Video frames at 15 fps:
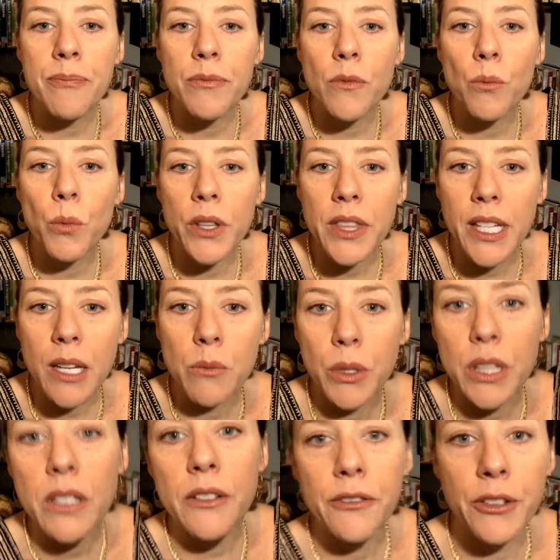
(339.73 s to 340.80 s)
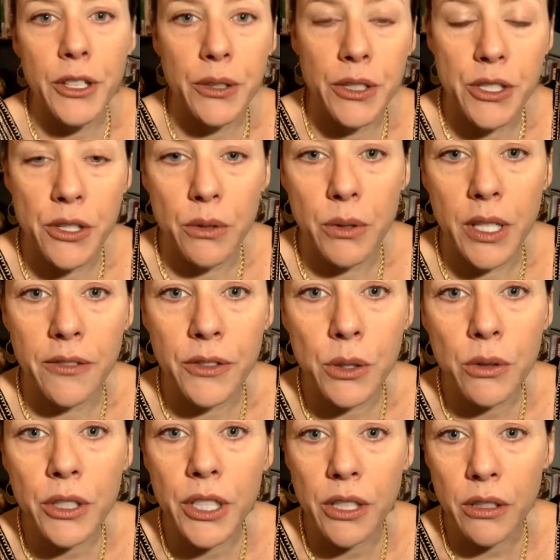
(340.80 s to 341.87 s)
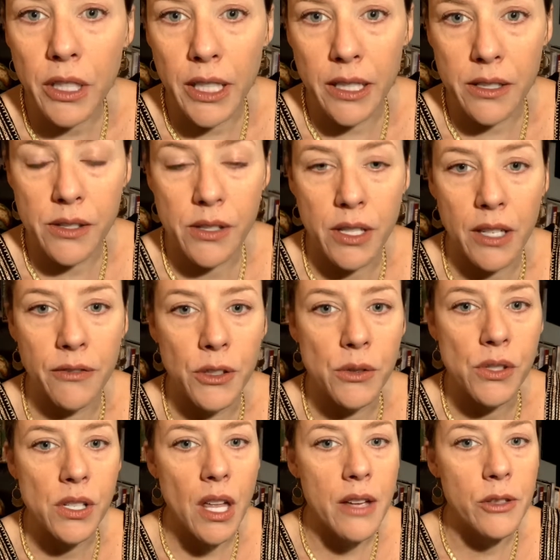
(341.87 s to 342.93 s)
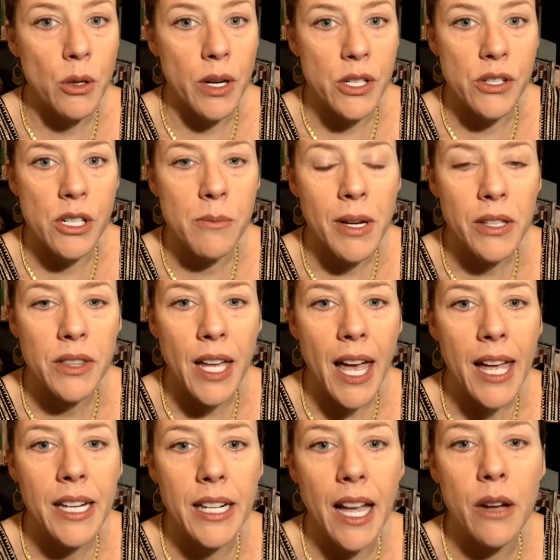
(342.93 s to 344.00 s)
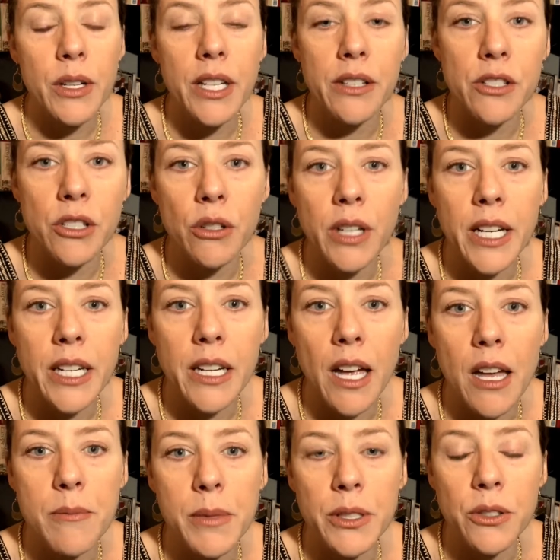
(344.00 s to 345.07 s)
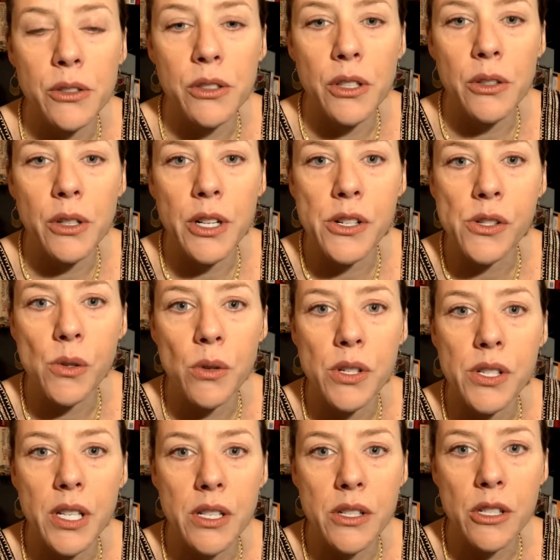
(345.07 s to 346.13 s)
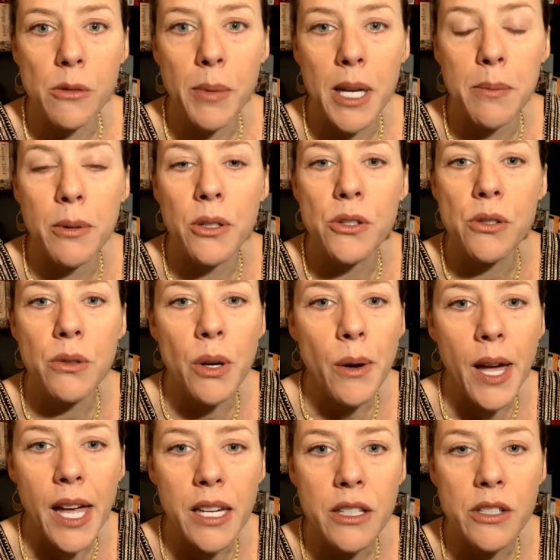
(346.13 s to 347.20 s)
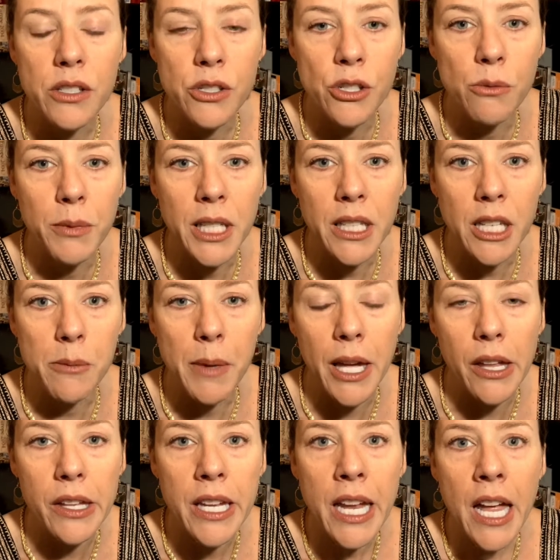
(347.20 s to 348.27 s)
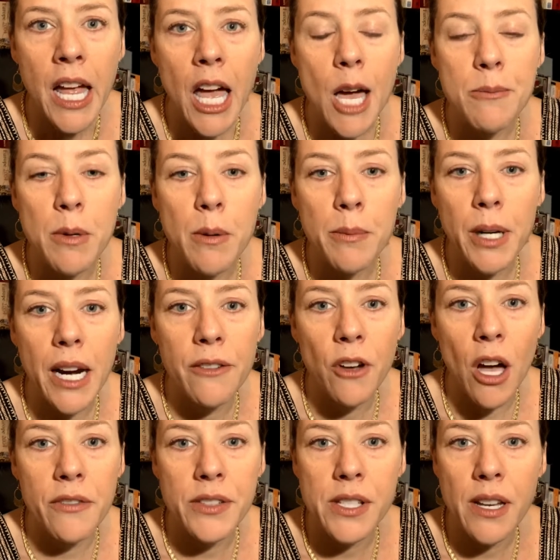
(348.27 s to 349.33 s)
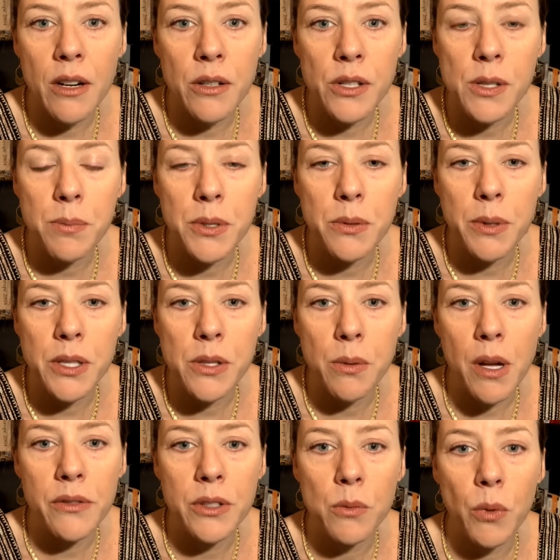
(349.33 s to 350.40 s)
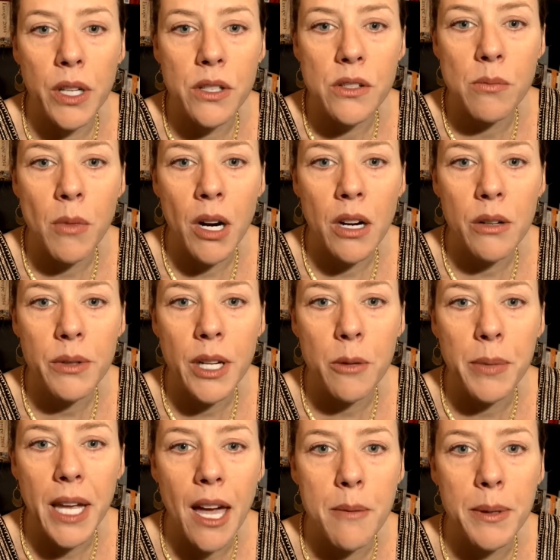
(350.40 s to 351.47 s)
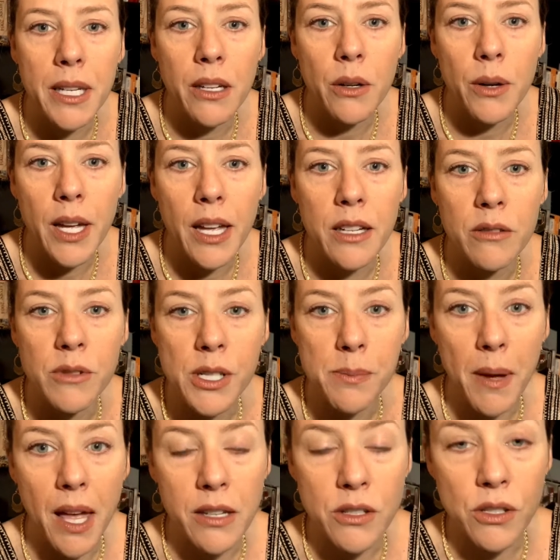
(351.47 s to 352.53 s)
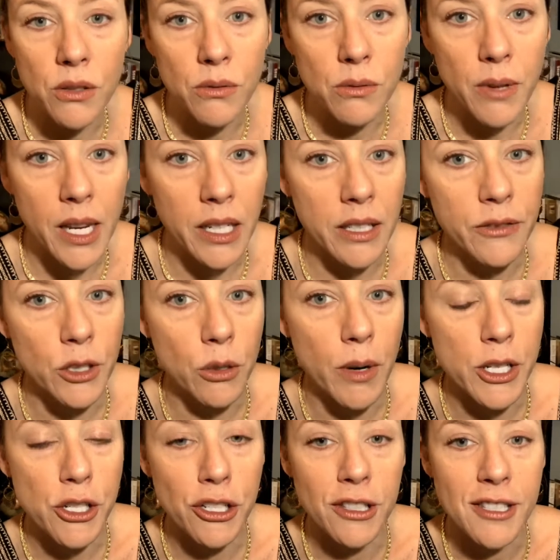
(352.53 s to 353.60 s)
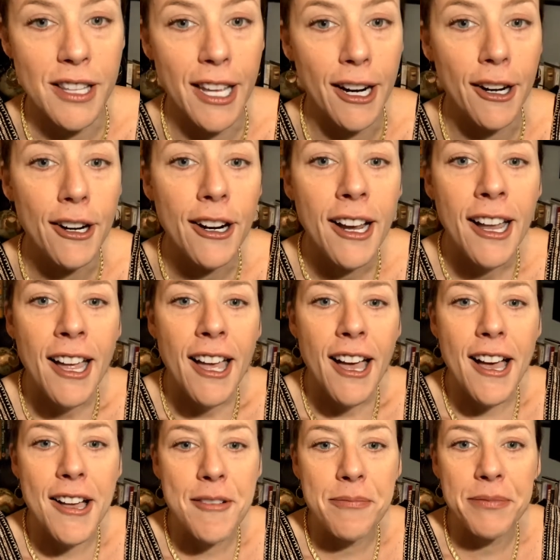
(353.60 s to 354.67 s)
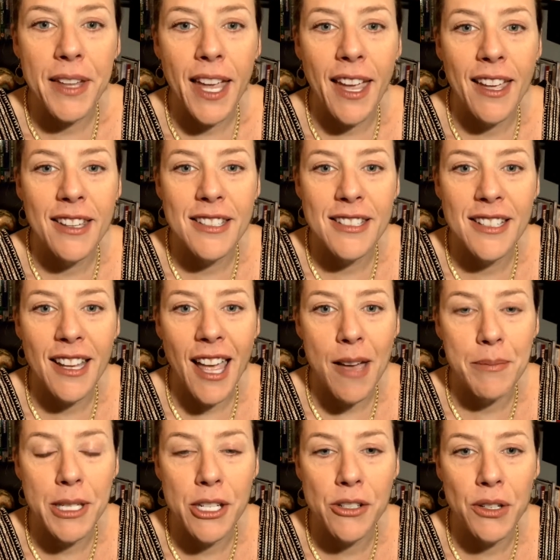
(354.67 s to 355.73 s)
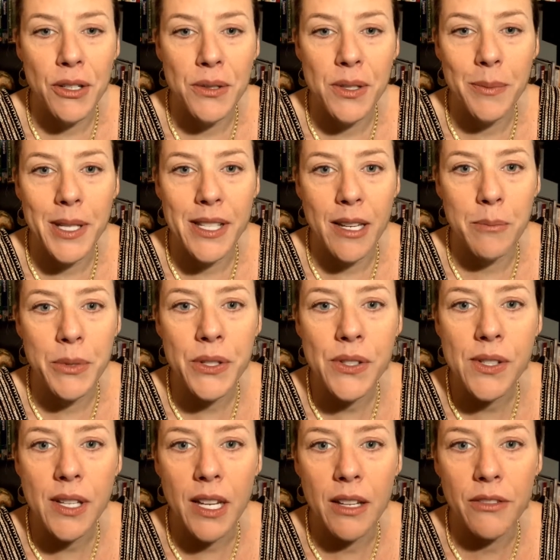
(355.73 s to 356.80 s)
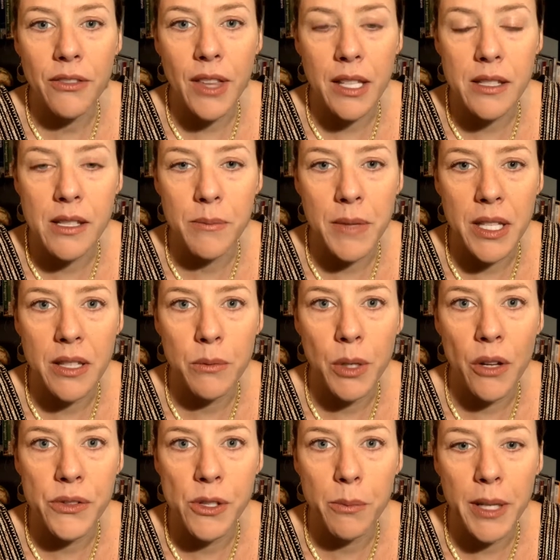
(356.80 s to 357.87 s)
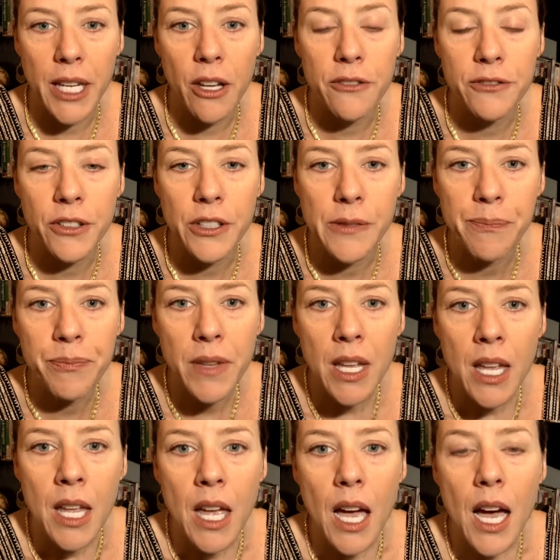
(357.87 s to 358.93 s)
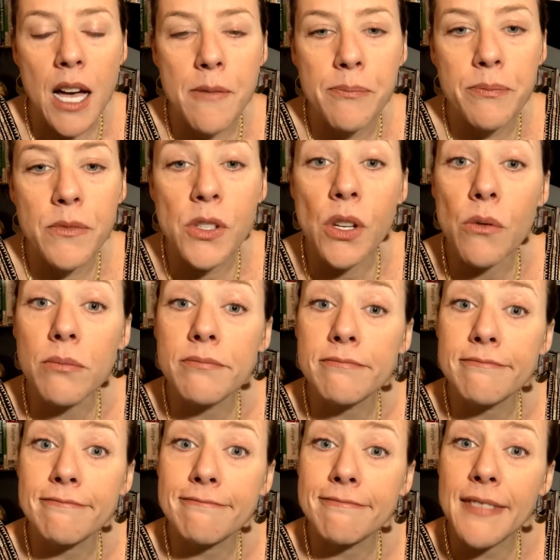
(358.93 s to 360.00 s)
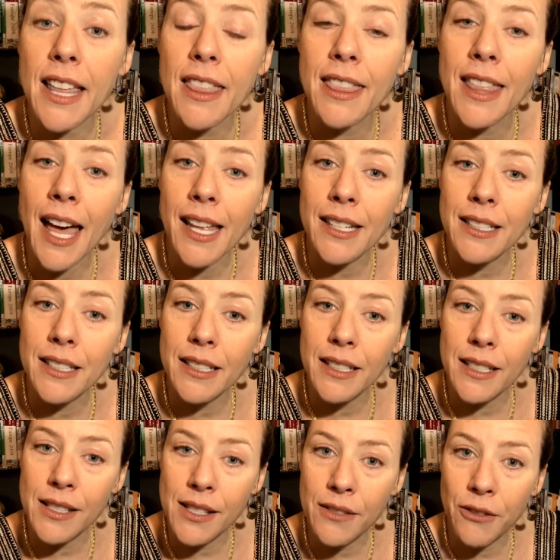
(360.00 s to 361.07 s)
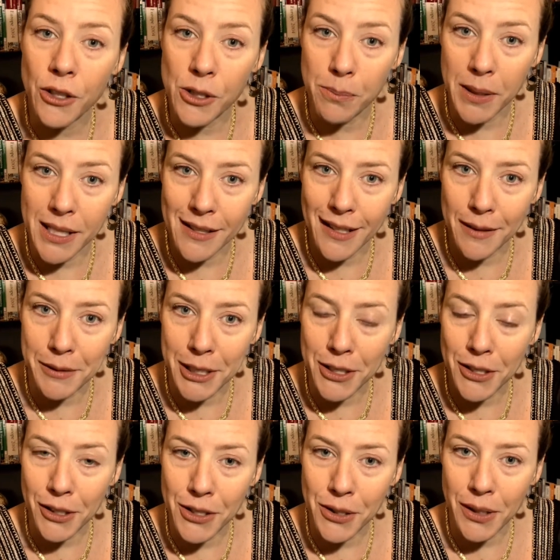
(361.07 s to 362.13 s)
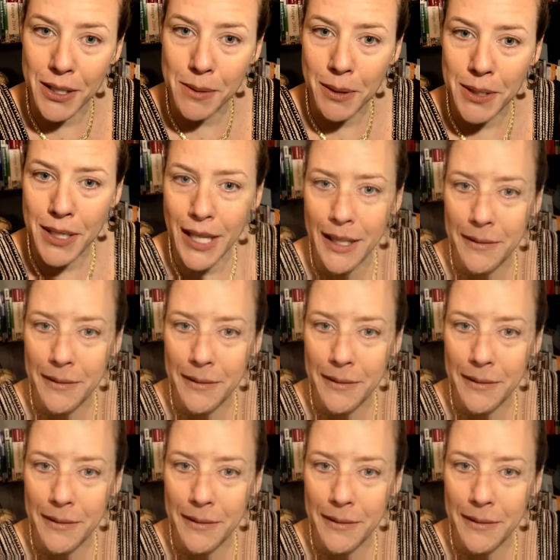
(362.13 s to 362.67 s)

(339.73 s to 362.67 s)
One thing I would love for you to do, if you're curious, if you still have a question about that and how to integrate your literary source into your paper, do go ahead and shoot me an email. Remember, I have office hours between 12 and 1 tomorrow, and I'll be happy to go ahead and respond to any of your questions there, and happy to show you some examples if that's something that would also be helpful. So that is the first piece that I want to talk to you guys about today.